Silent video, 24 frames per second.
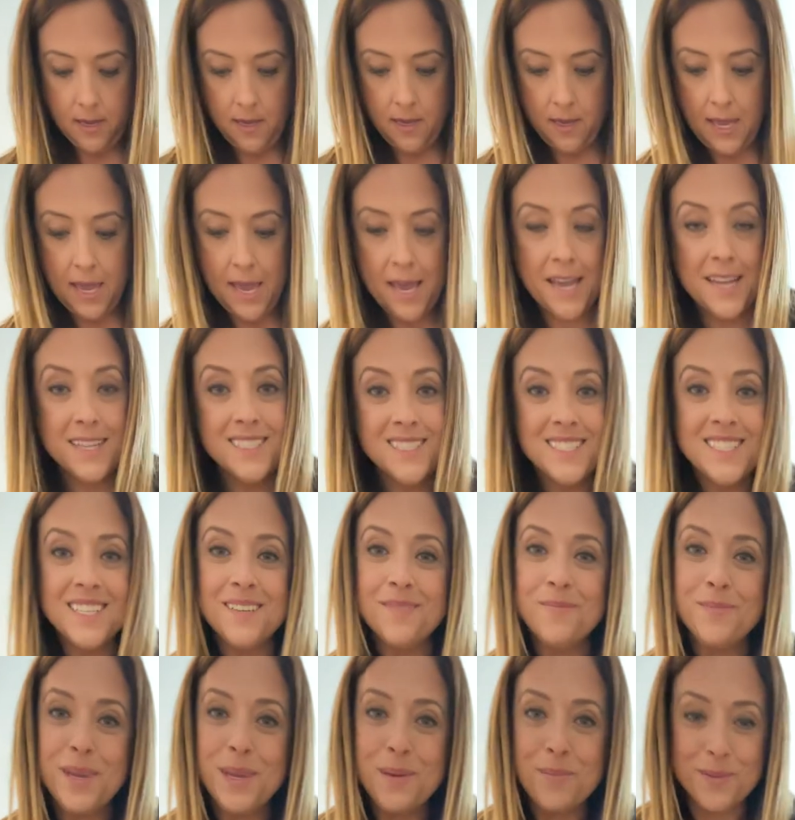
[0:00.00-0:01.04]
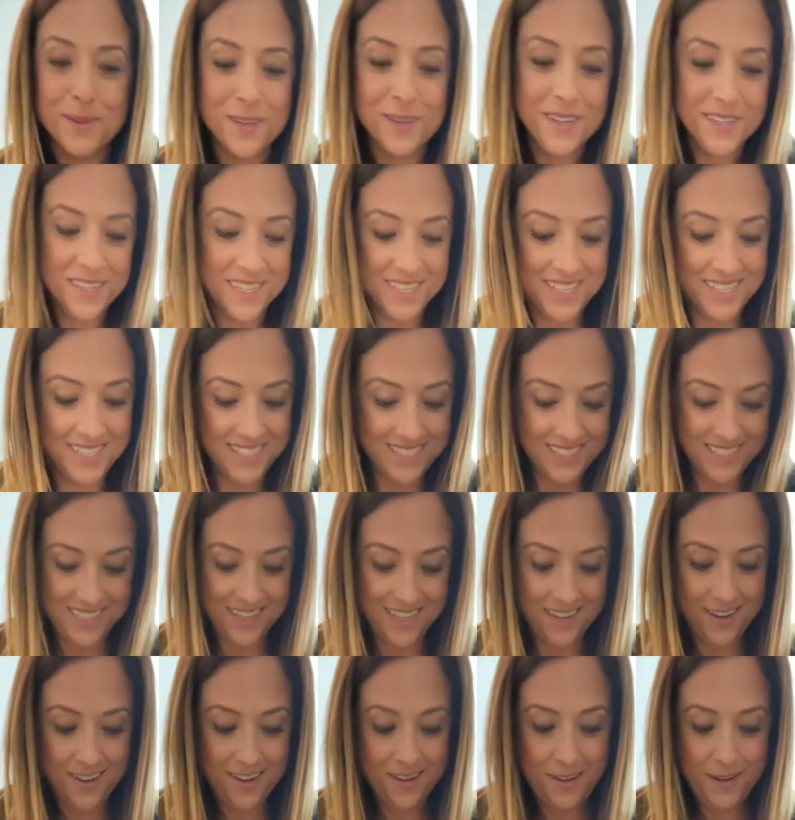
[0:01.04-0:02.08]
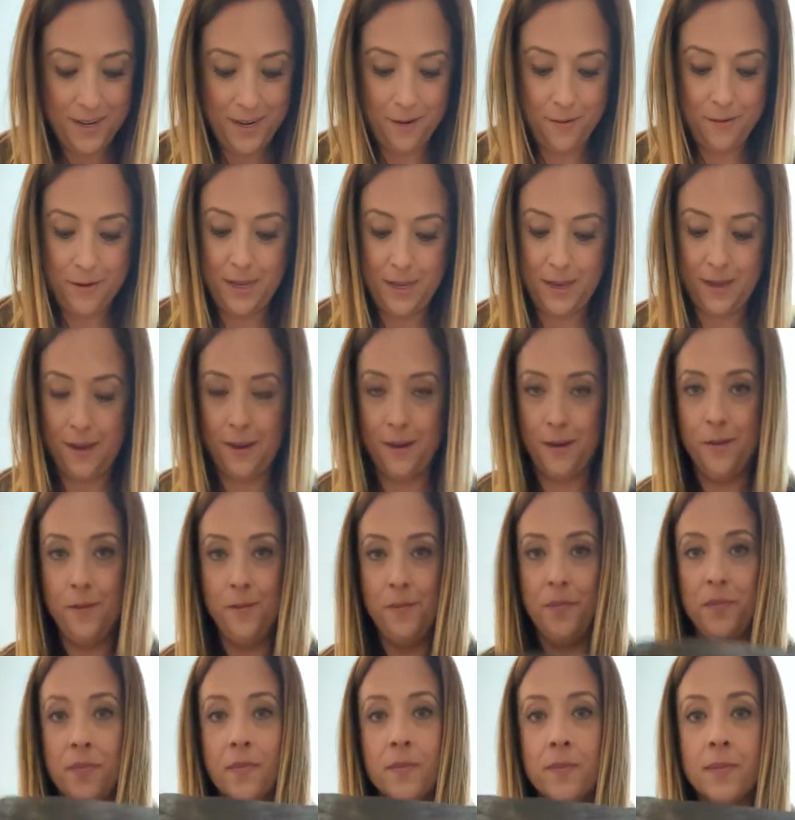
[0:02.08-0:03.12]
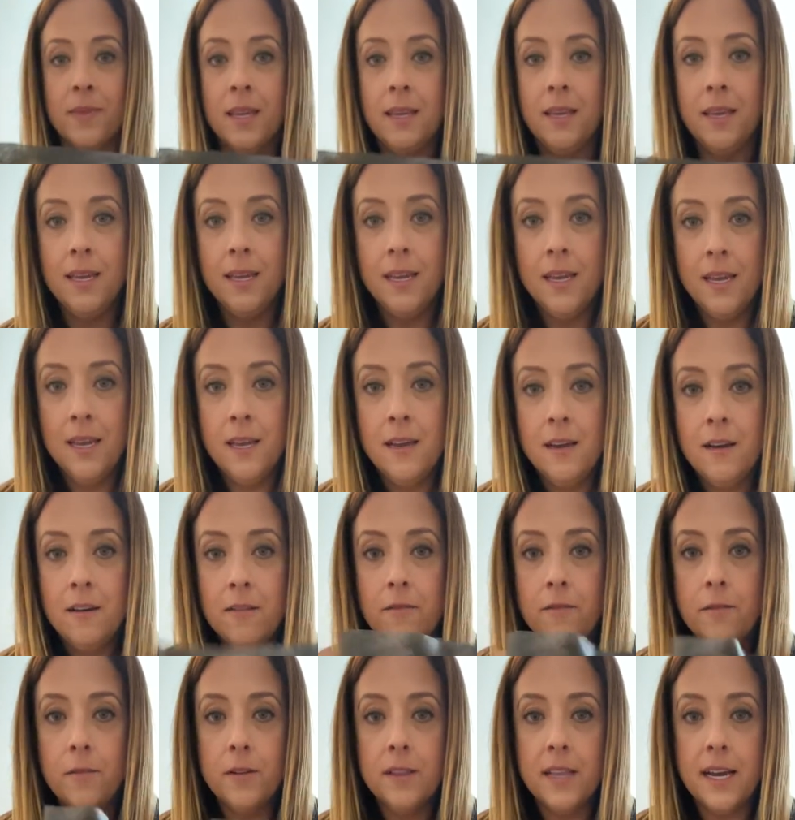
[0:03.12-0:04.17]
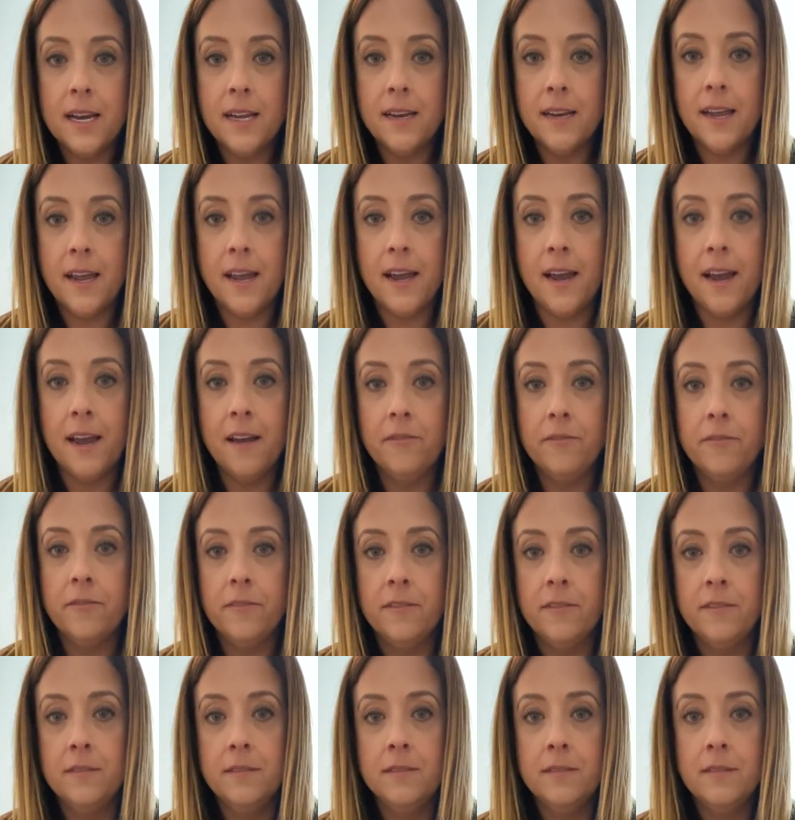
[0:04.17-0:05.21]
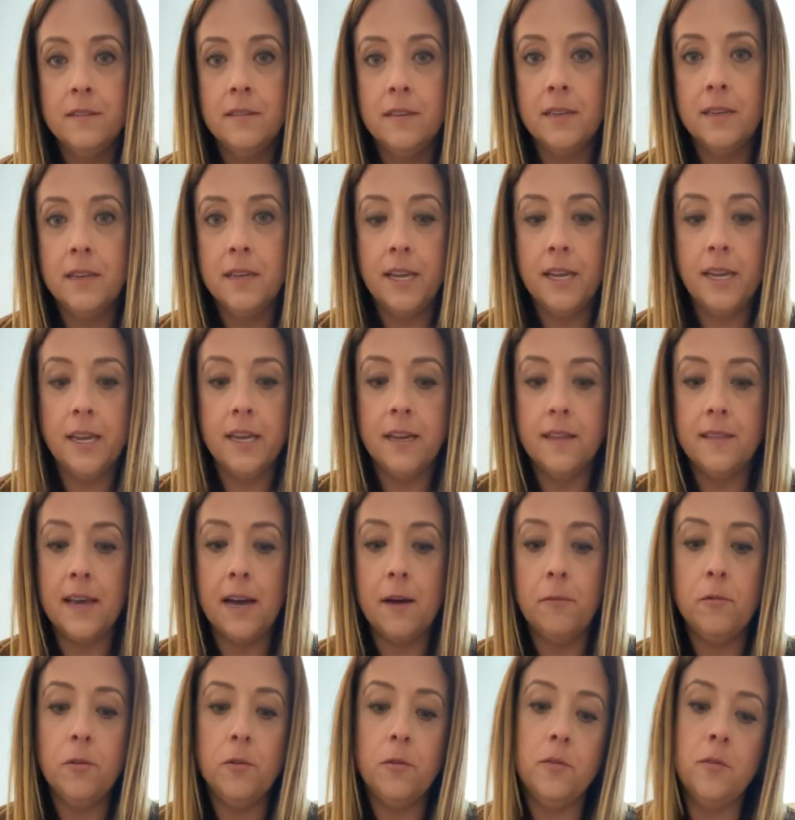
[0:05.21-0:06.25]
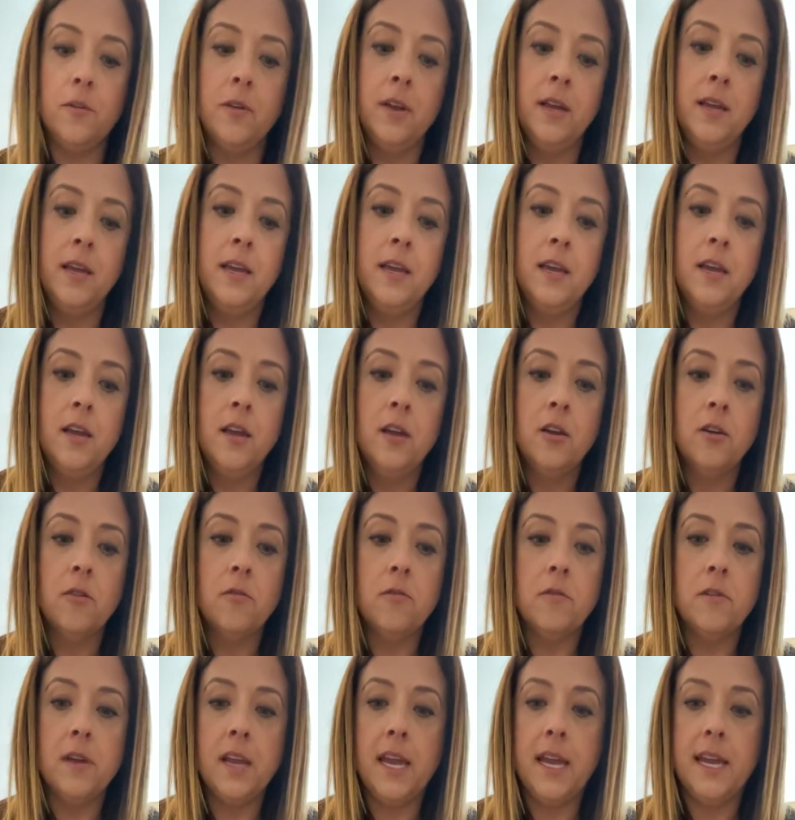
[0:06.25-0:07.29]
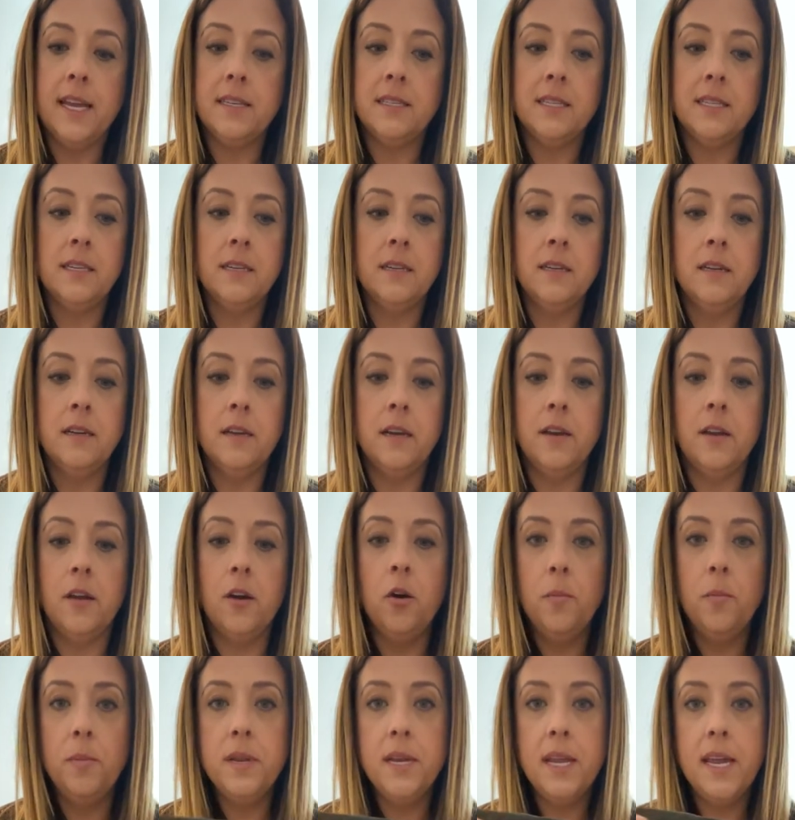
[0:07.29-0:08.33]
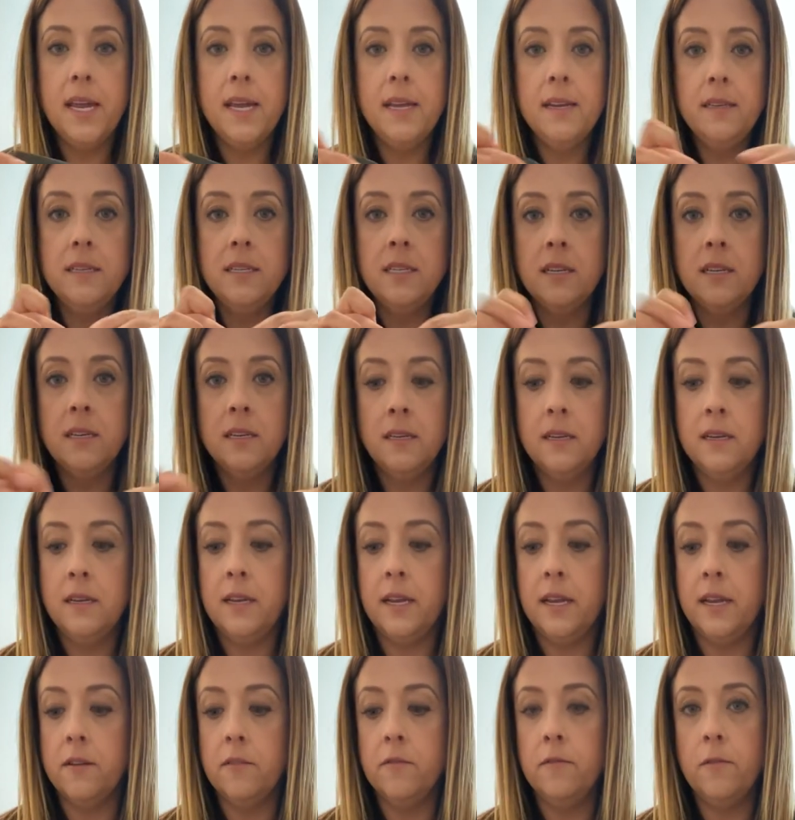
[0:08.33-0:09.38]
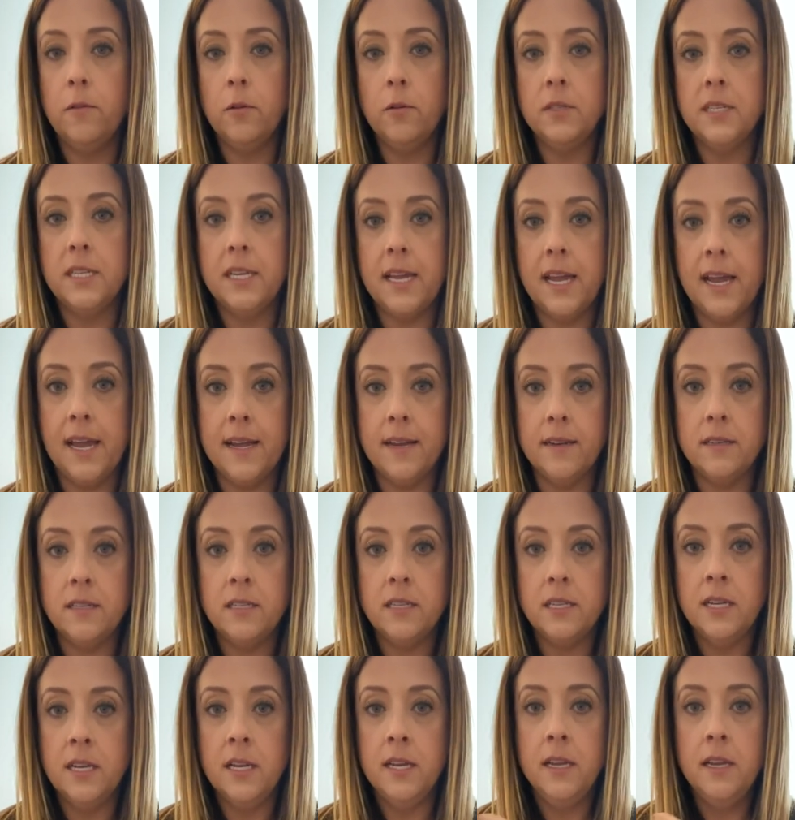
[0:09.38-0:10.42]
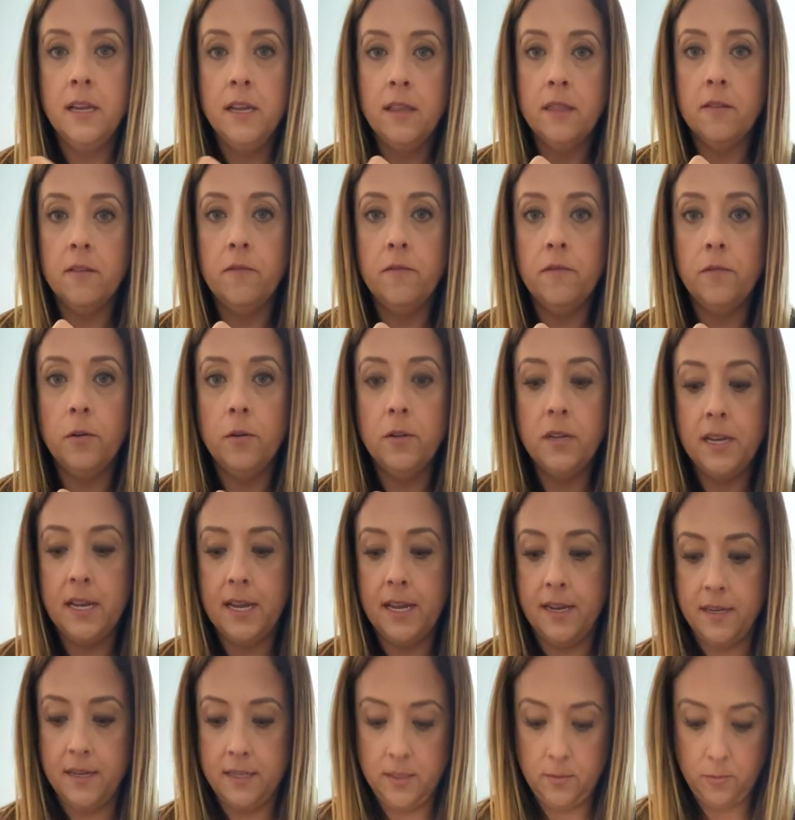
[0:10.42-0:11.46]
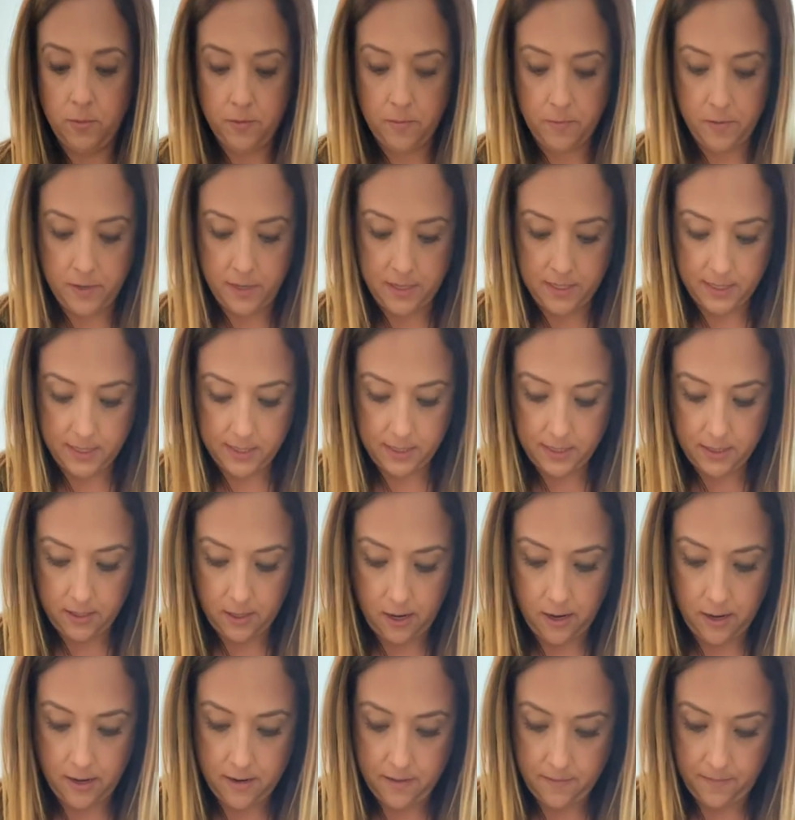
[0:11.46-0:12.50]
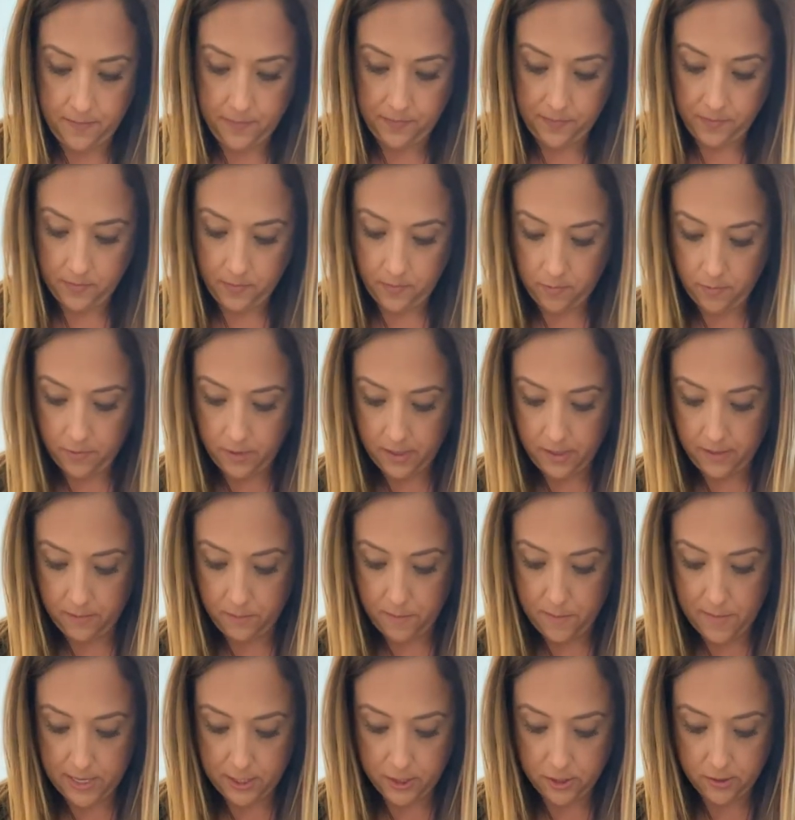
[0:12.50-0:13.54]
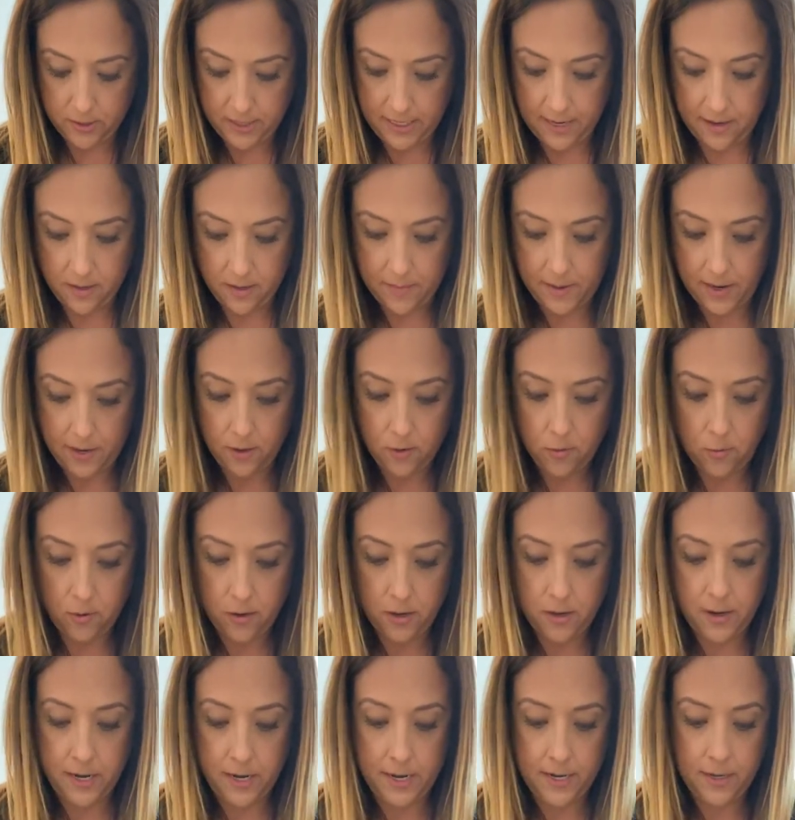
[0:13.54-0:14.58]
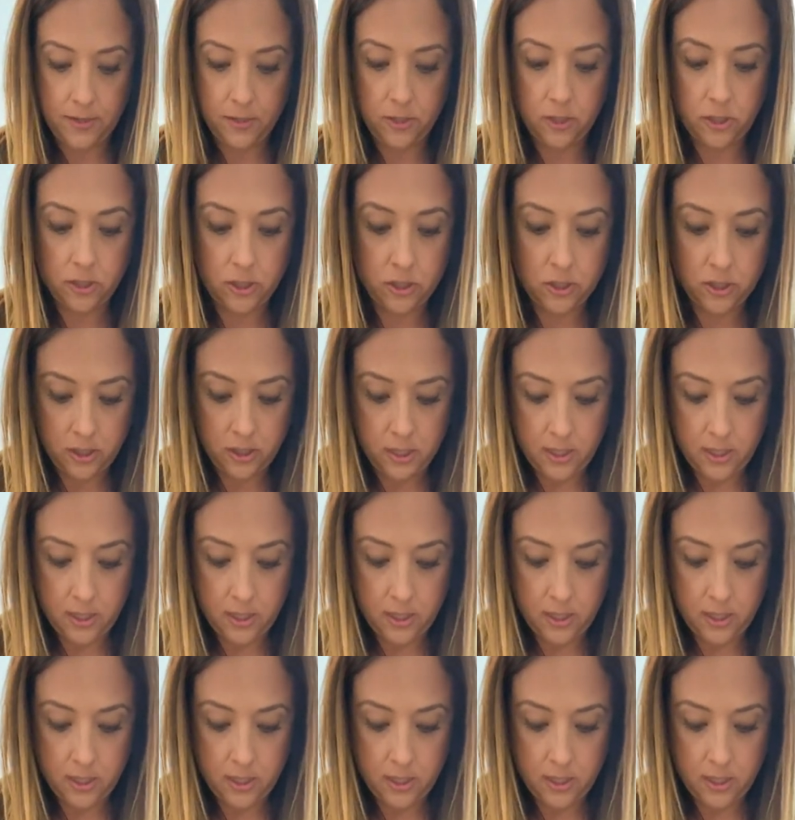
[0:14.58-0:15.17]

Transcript: heads and people. So here we go. Fold that in half, and that will create an open end and a folded end. The folded end is where we're going to start. We're going to measure down about 1/4 inch